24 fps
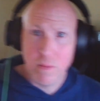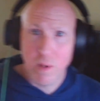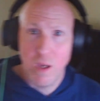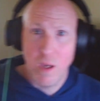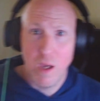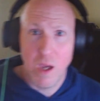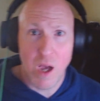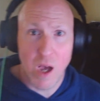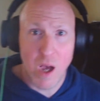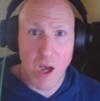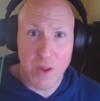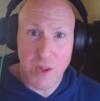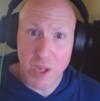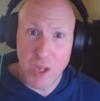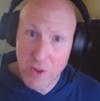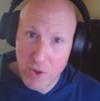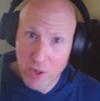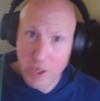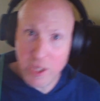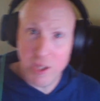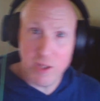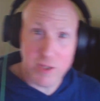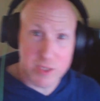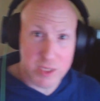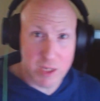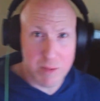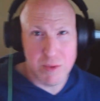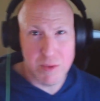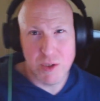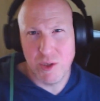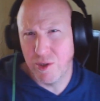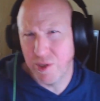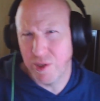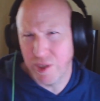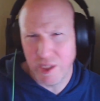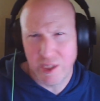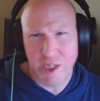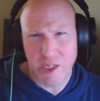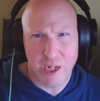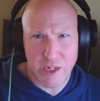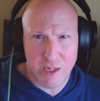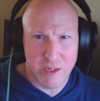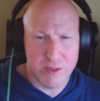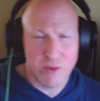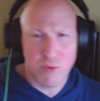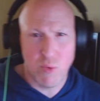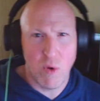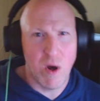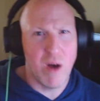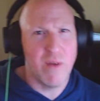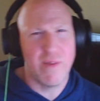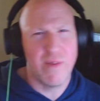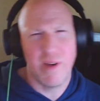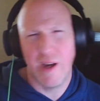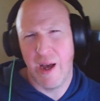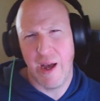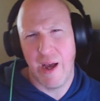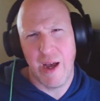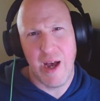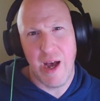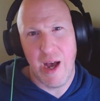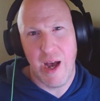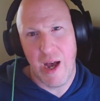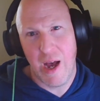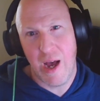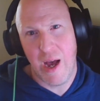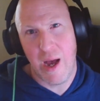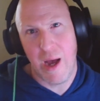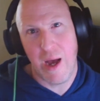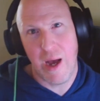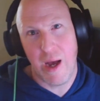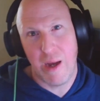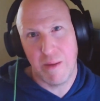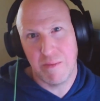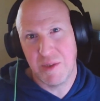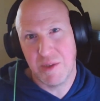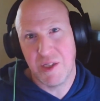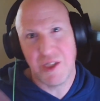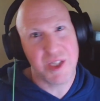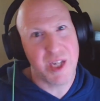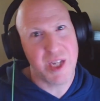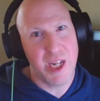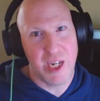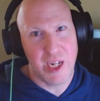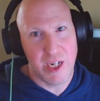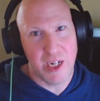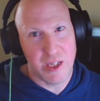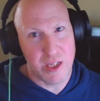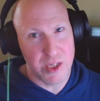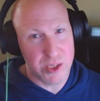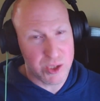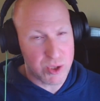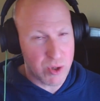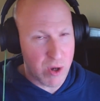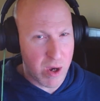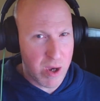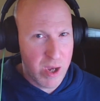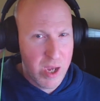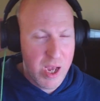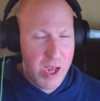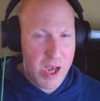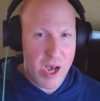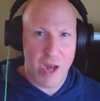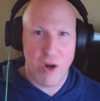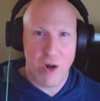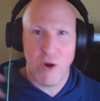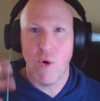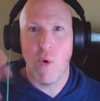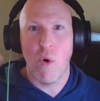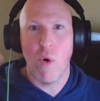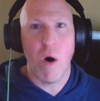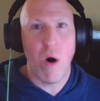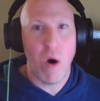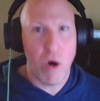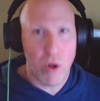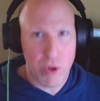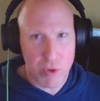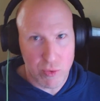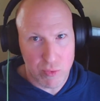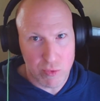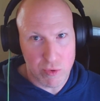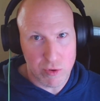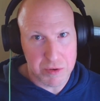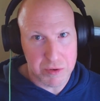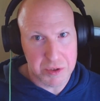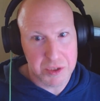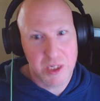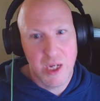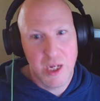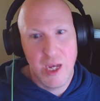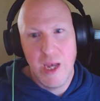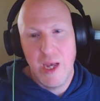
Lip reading: The other Kill Team is usually 10 to 12. I'm just getting into this, so I don't know all the rules.